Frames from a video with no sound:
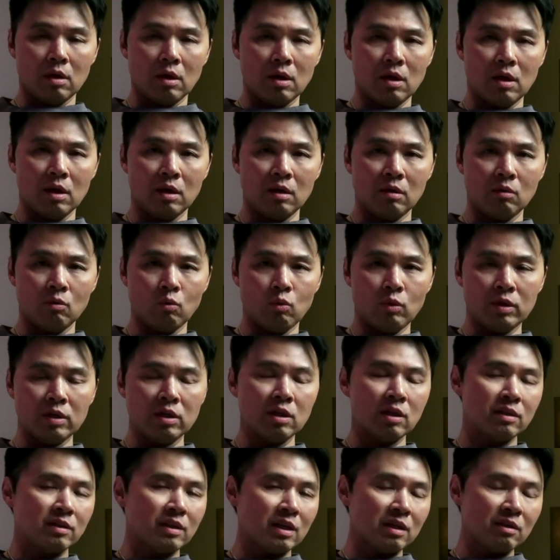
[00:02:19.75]
And when he
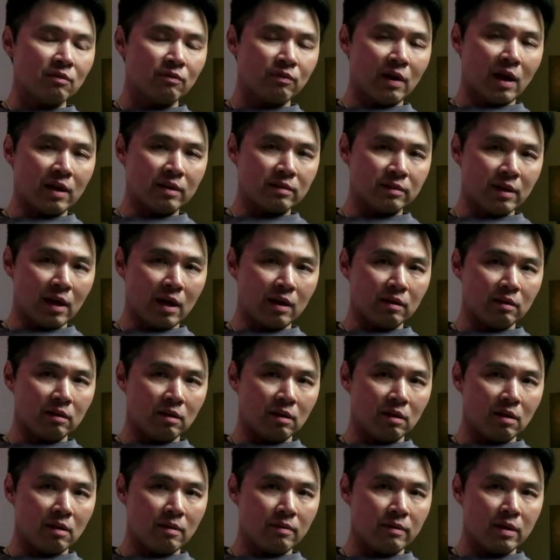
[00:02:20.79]
identifies that,
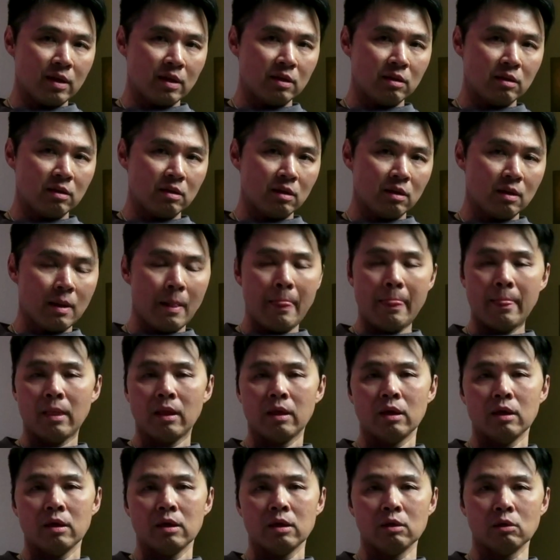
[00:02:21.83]
then
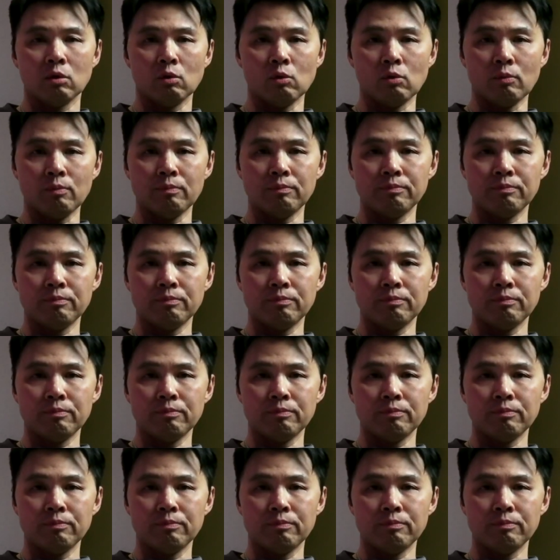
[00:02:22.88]
he'll.